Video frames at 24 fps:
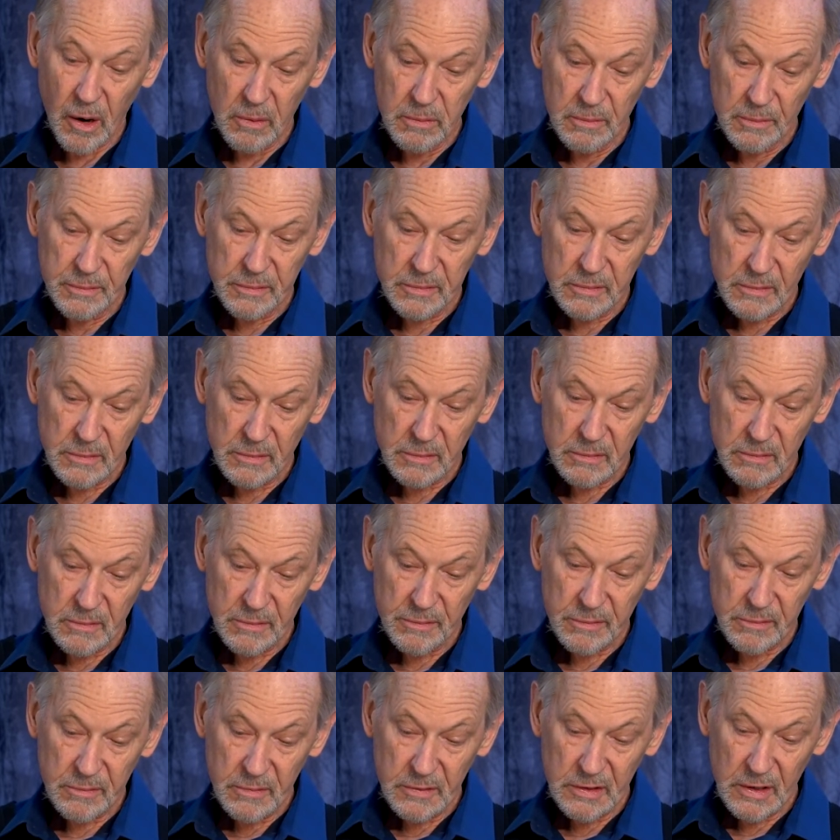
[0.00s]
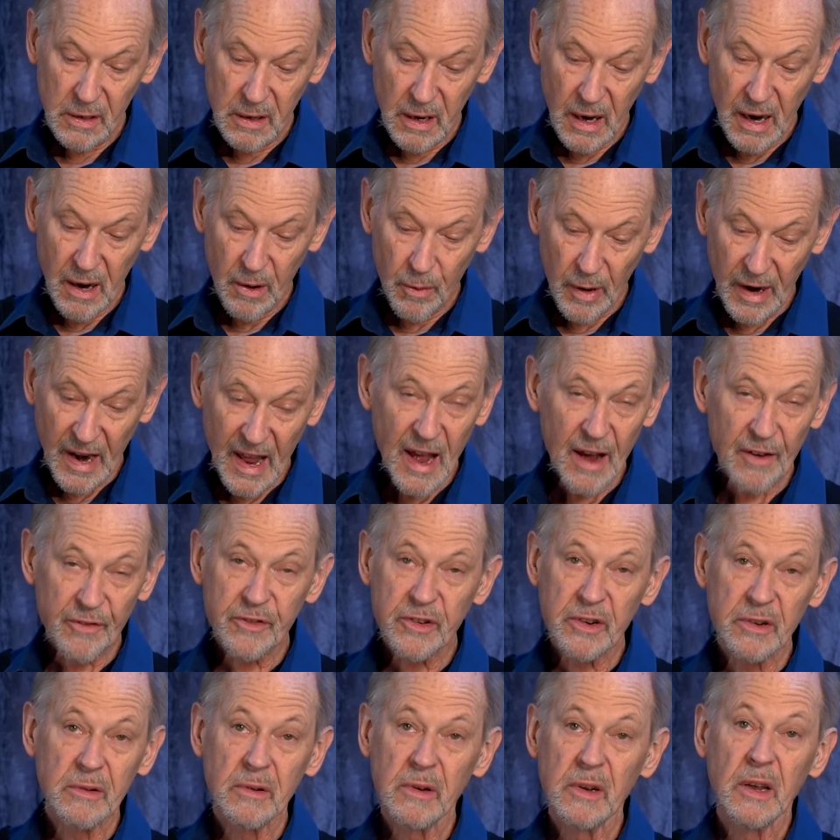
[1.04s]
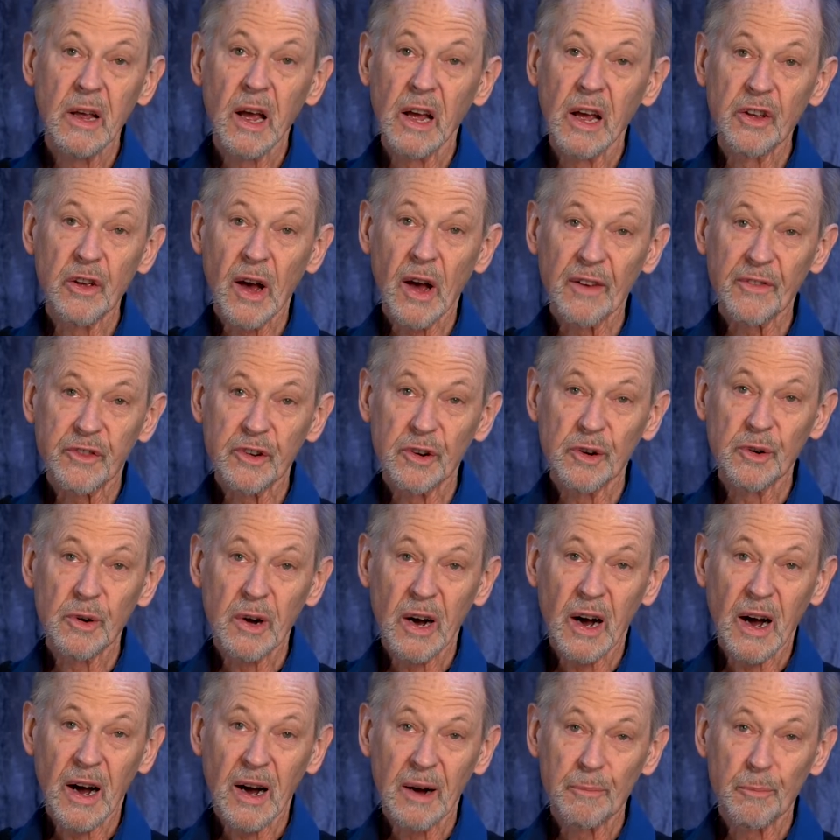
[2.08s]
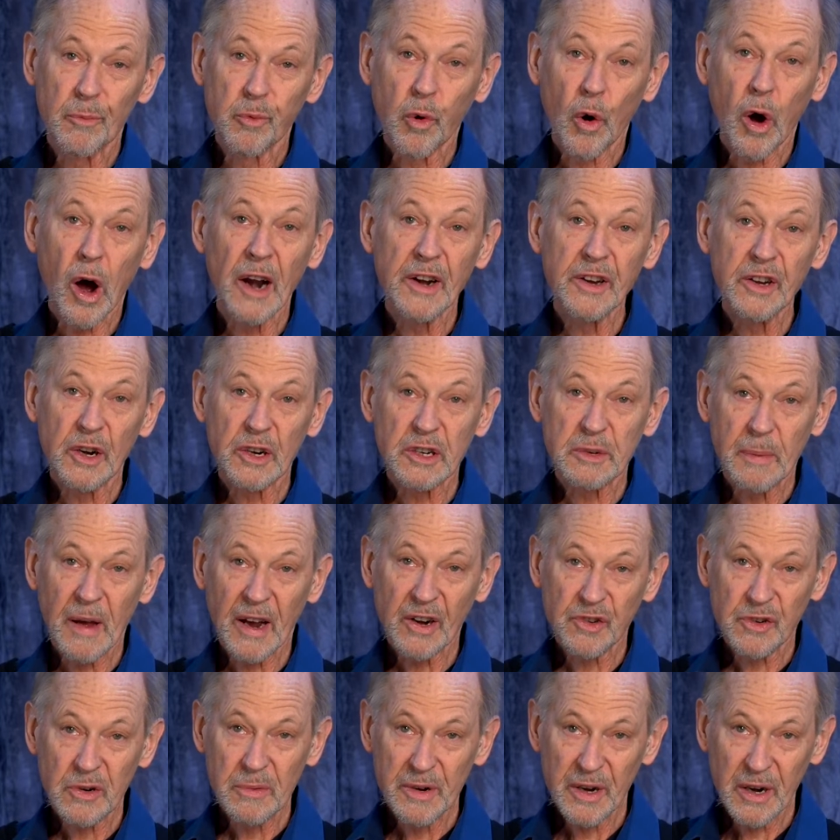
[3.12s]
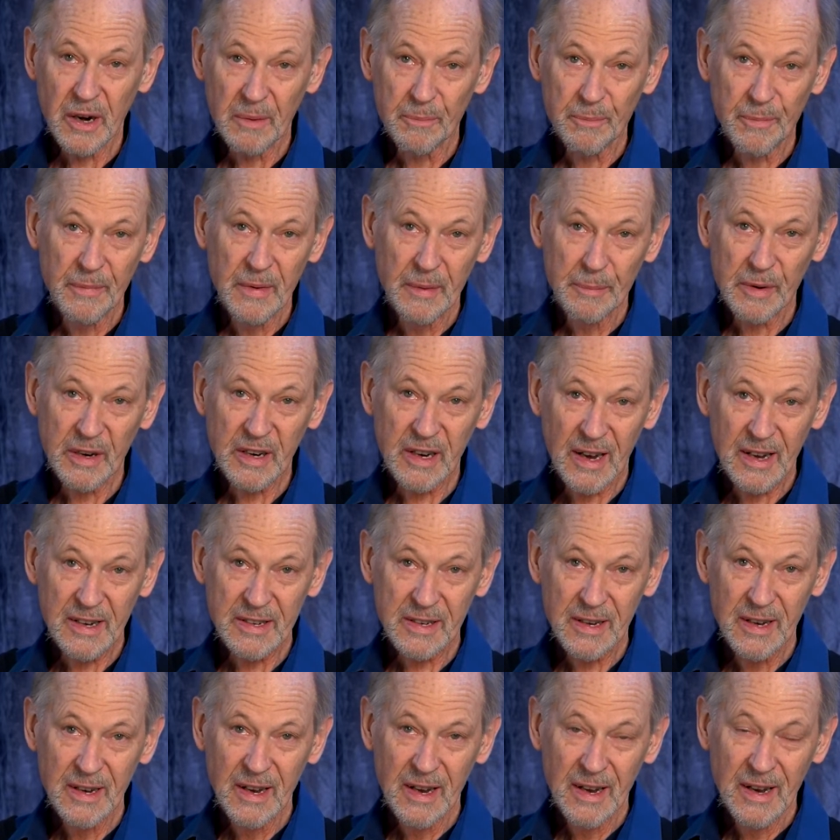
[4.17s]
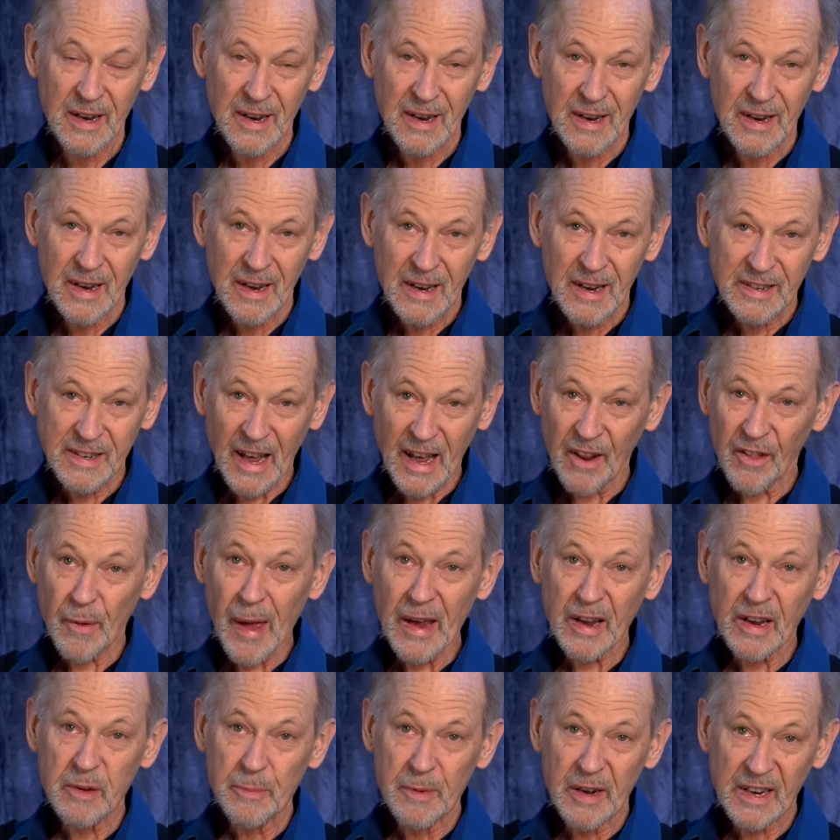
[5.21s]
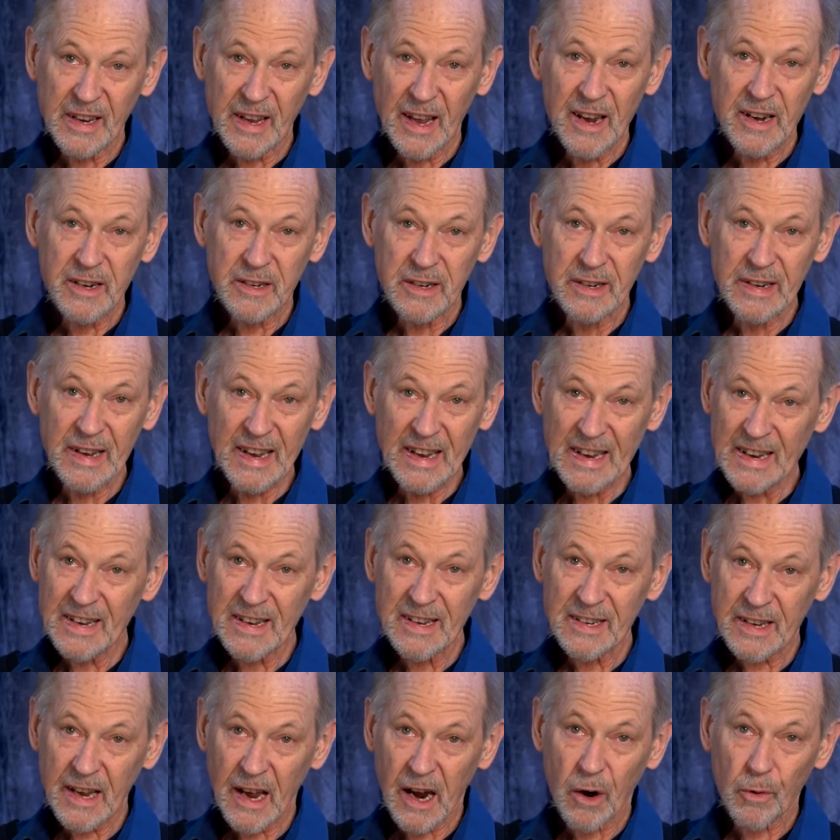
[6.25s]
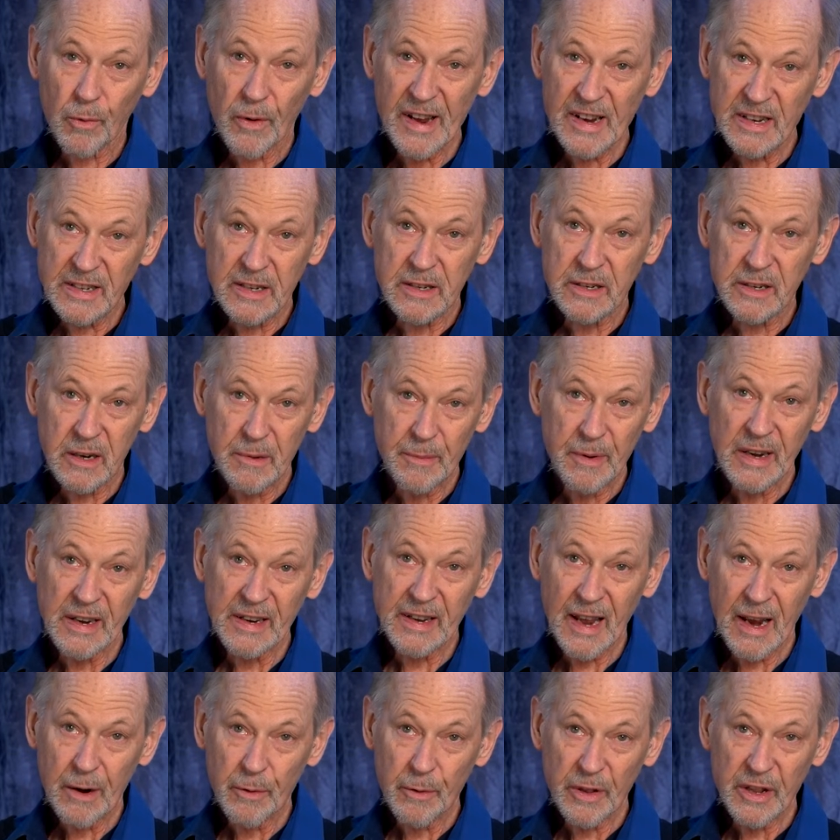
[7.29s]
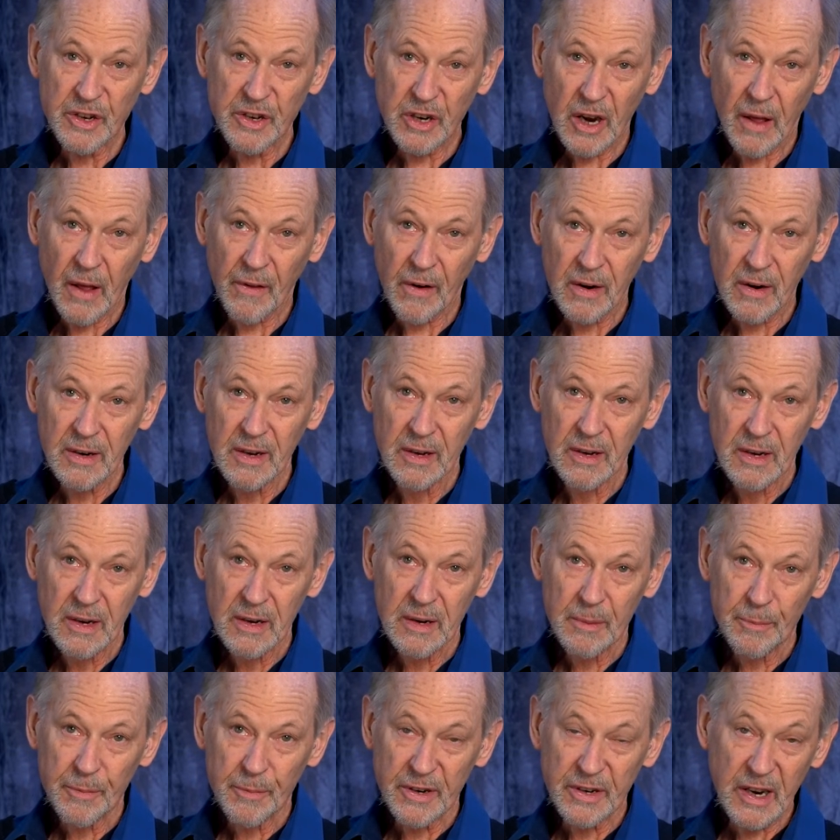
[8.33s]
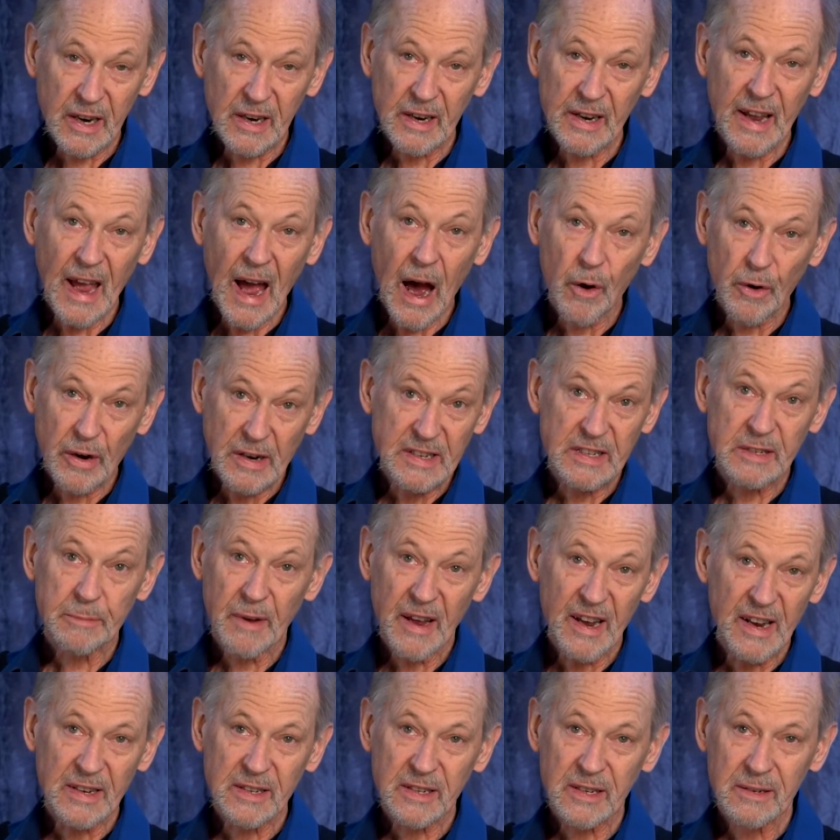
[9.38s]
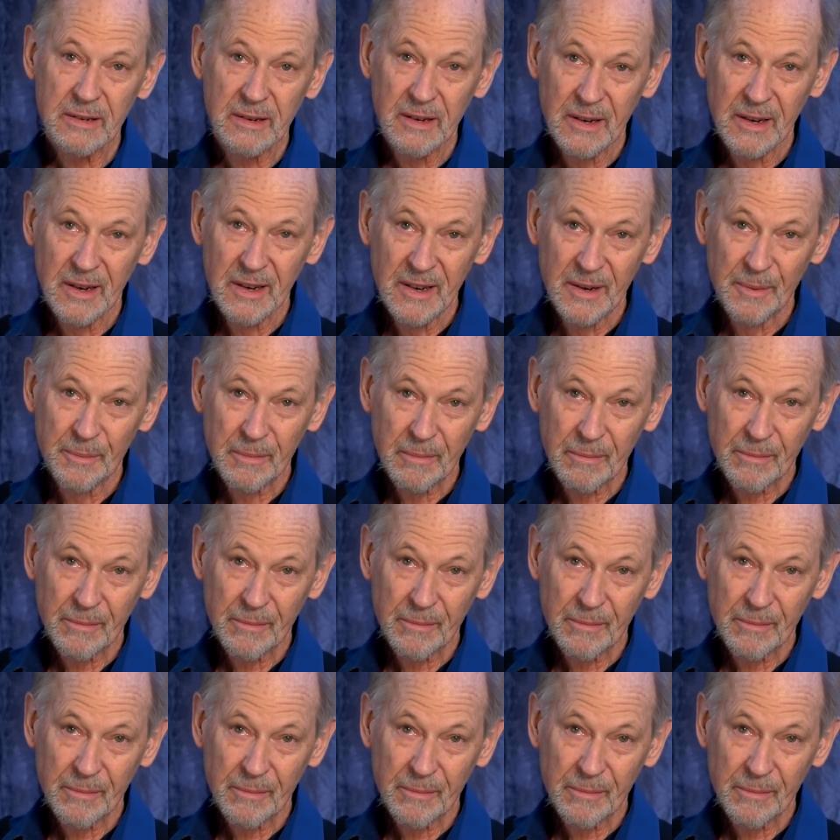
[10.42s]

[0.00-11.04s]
So, you have to broaden your spectrum here, because telepathic communication is how races communicate with each other, particularly out in space.